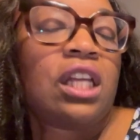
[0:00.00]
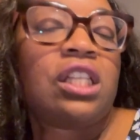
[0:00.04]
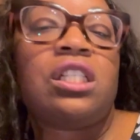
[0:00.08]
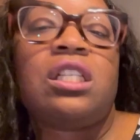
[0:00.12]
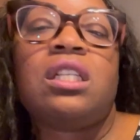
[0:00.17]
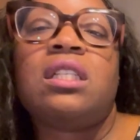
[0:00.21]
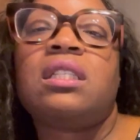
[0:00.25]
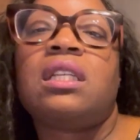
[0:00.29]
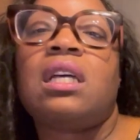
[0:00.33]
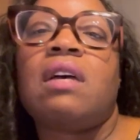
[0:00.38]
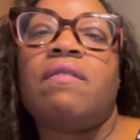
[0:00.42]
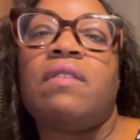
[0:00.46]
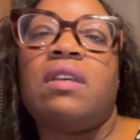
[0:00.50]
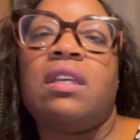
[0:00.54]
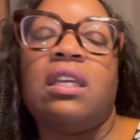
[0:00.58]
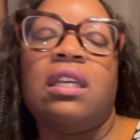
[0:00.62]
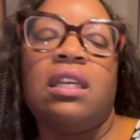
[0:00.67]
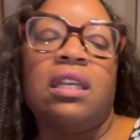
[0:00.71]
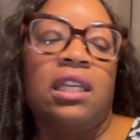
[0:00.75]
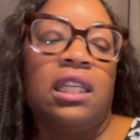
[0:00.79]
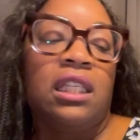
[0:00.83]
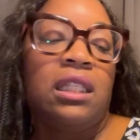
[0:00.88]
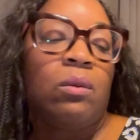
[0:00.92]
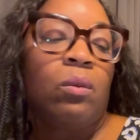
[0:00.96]
inches of
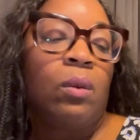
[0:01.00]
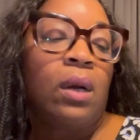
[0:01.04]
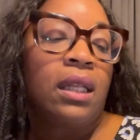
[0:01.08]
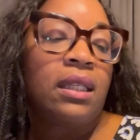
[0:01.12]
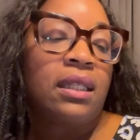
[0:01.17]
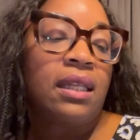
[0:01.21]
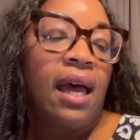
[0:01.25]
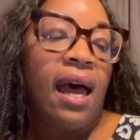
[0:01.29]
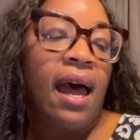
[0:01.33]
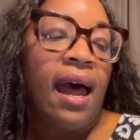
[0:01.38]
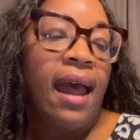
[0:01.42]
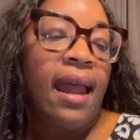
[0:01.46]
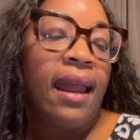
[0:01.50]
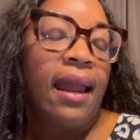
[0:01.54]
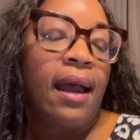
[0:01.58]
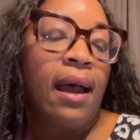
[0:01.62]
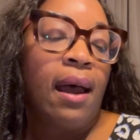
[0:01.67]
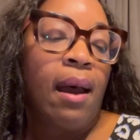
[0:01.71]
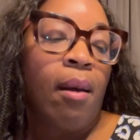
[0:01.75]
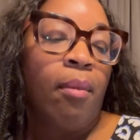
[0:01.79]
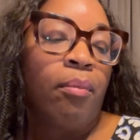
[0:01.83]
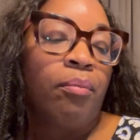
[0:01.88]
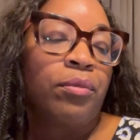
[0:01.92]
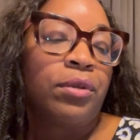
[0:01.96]
ease once I
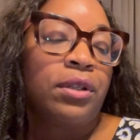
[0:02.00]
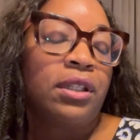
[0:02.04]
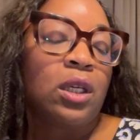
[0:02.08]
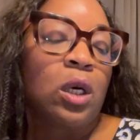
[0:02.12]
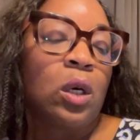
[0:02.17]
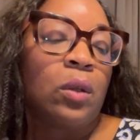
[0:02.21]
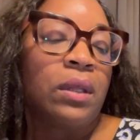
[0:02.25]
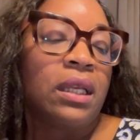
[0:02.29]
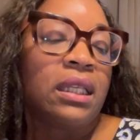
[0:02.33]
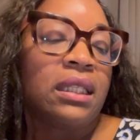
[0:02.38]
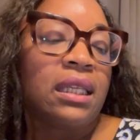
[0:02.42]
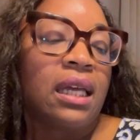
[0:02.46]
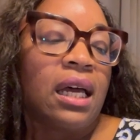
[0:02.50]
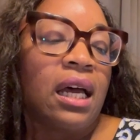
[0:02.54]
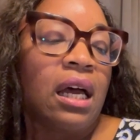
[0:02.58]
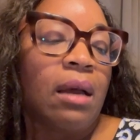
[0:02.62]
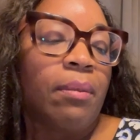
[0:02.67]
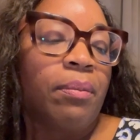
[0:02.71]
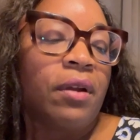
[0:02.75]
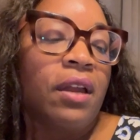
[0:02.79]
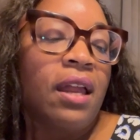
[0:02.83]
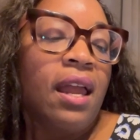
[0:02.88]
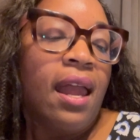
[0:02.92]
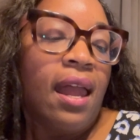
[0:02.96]
sew this
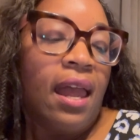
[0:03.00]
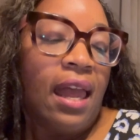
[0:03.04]
up,